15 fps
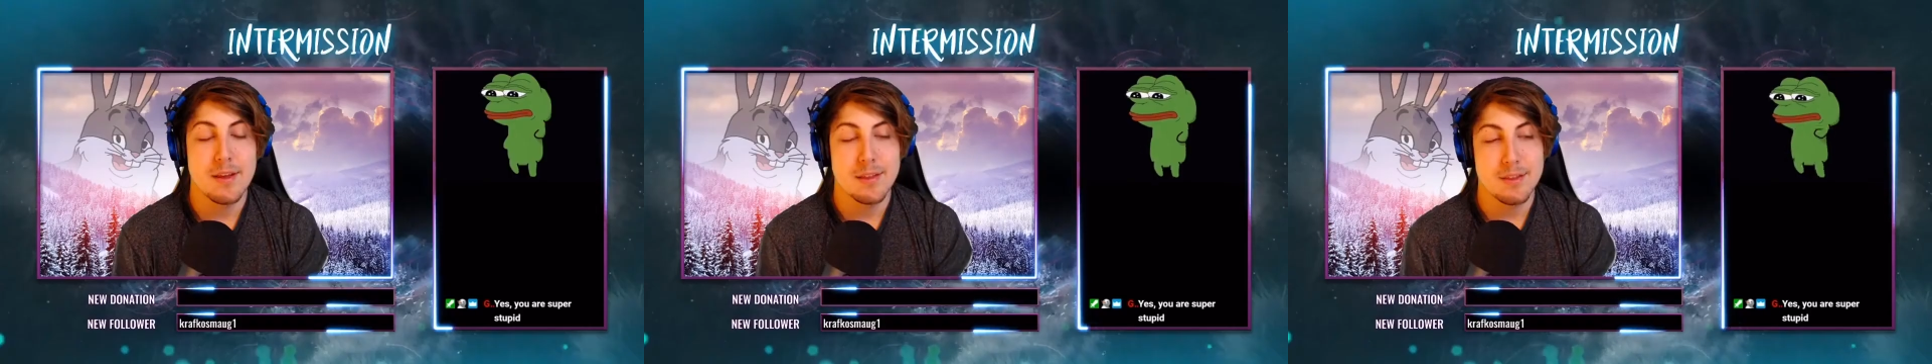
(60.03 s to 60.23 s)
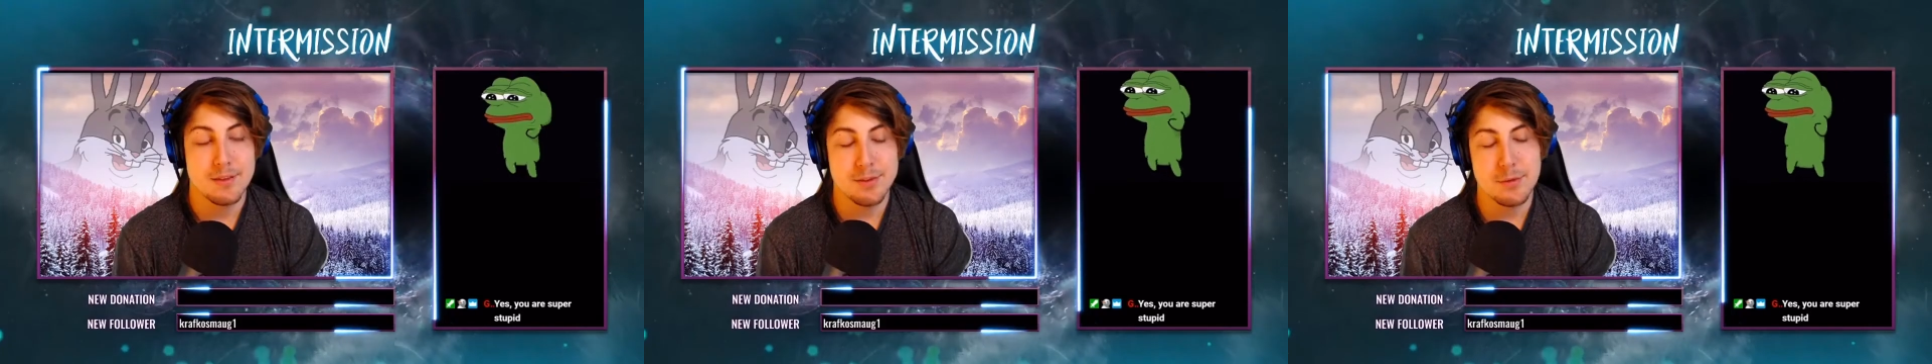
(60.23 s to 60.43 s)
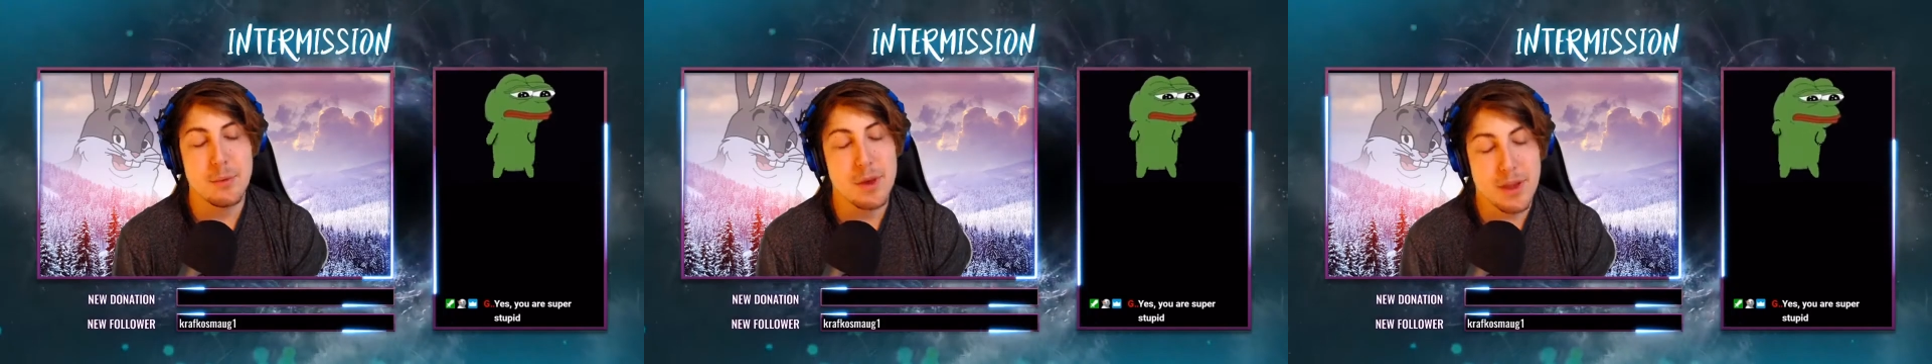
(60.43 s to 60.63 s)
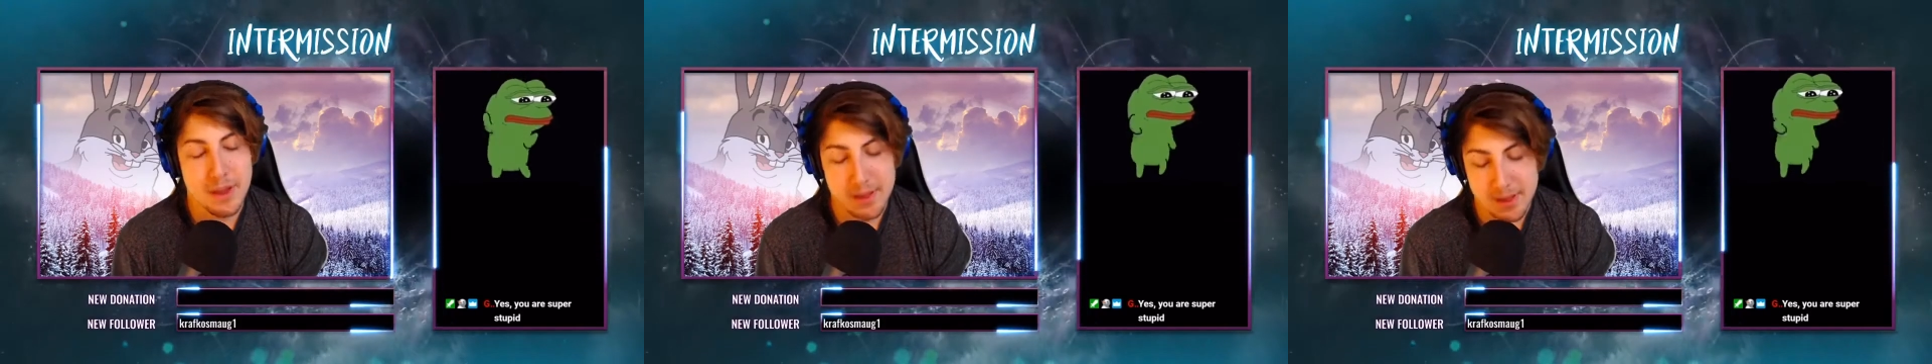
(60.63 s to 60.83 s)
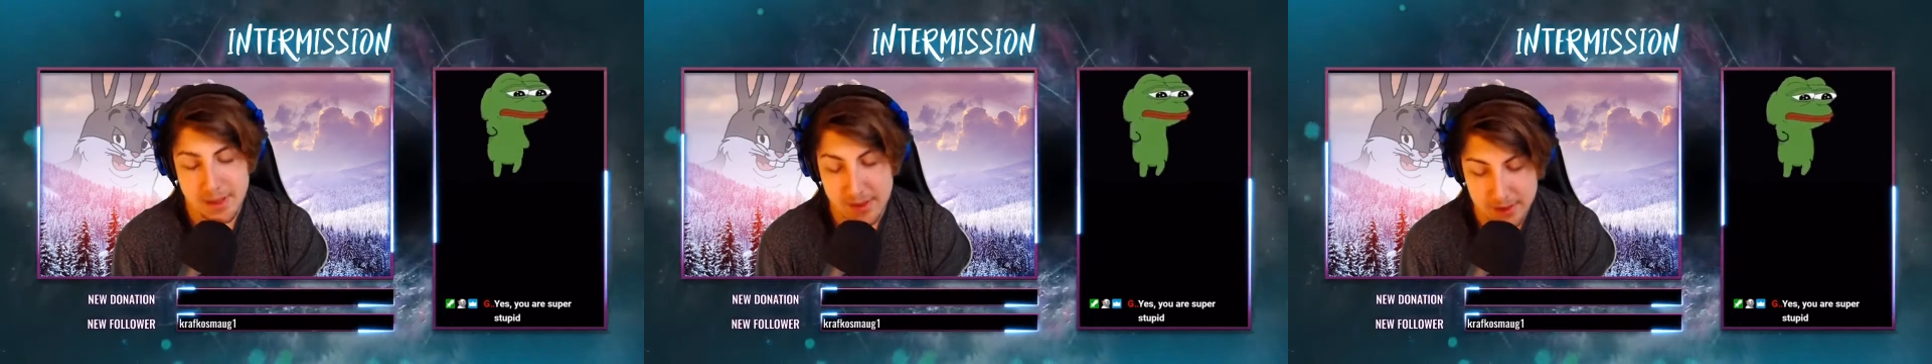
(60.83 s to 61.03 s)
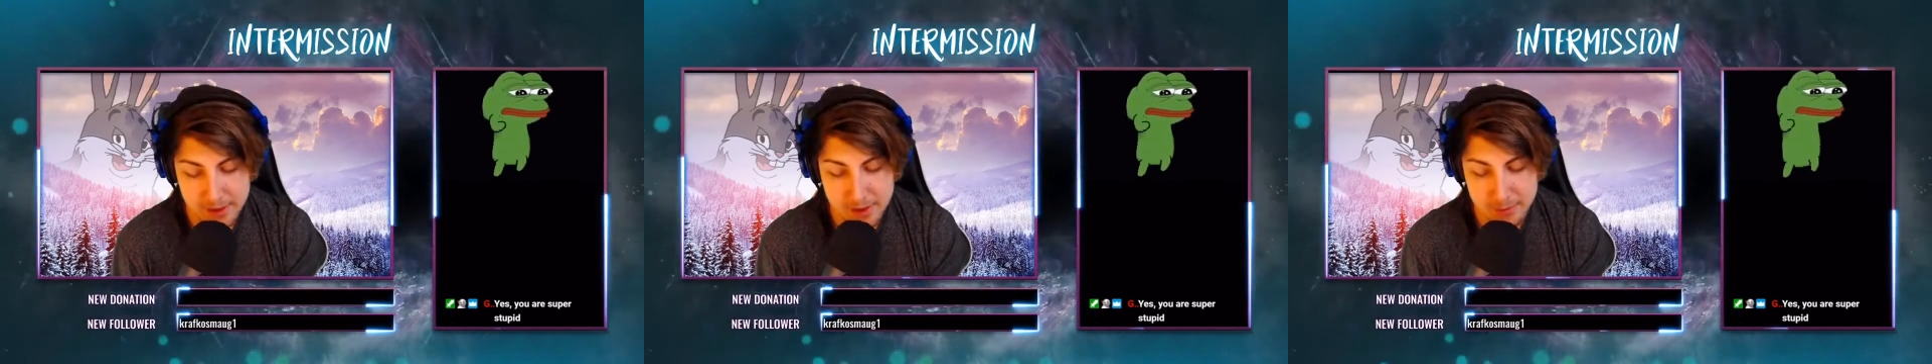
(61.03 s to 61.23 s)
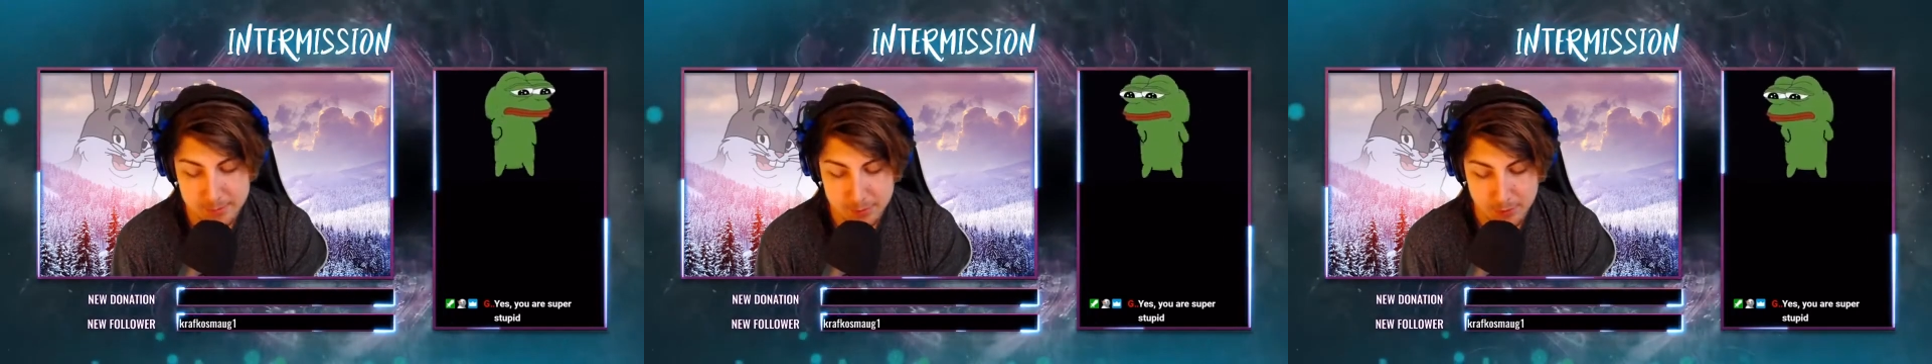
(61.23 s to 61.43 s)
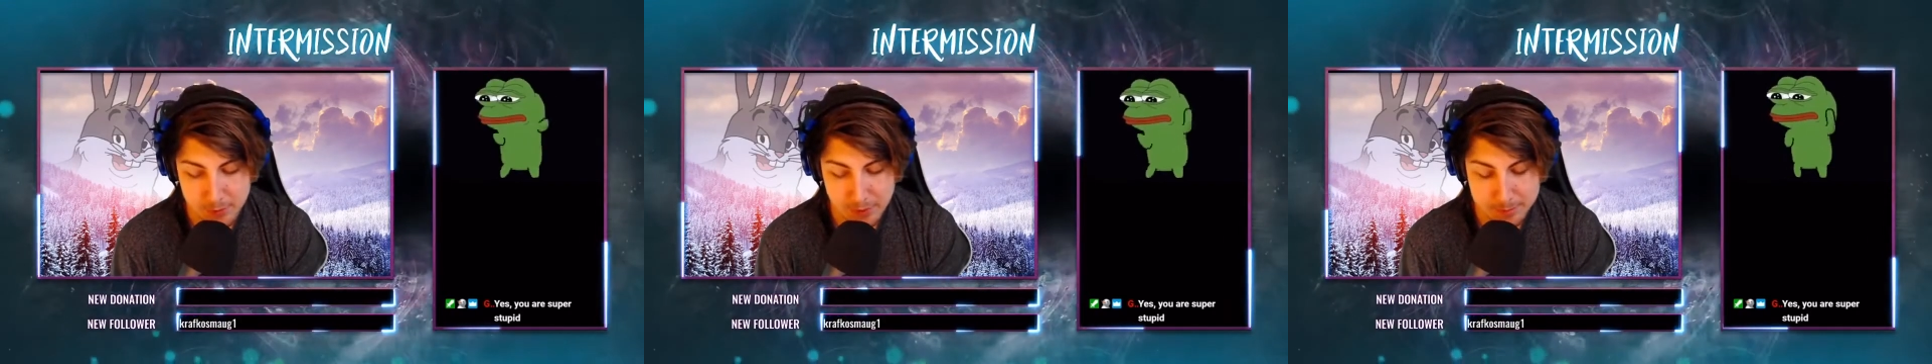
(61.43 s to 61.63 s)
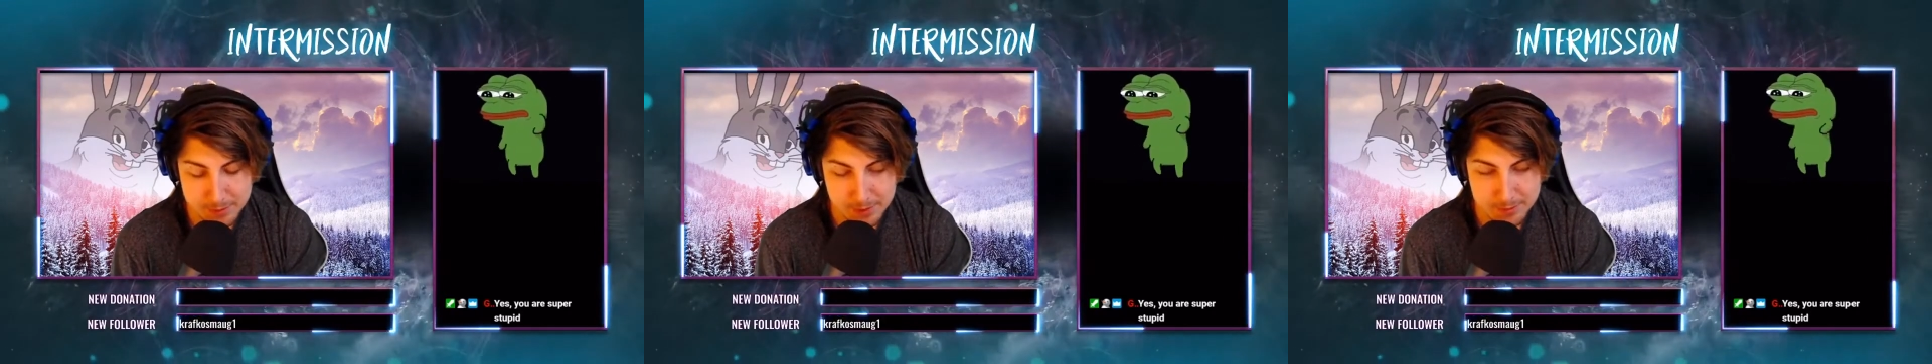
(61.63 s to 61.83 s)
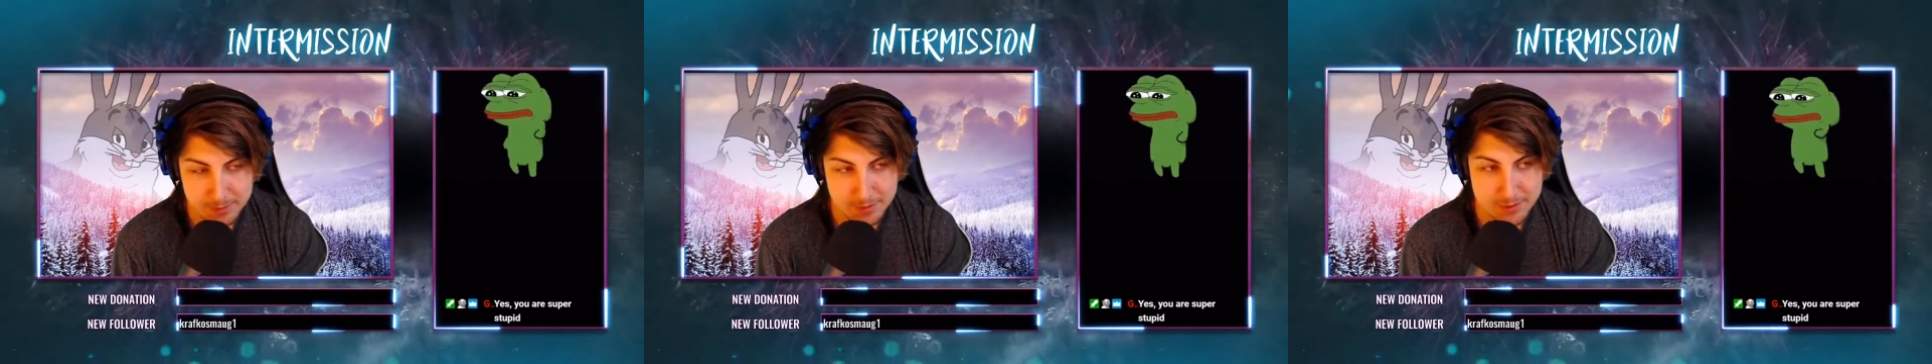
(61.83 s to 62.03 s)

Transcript: This is why I hate poor people,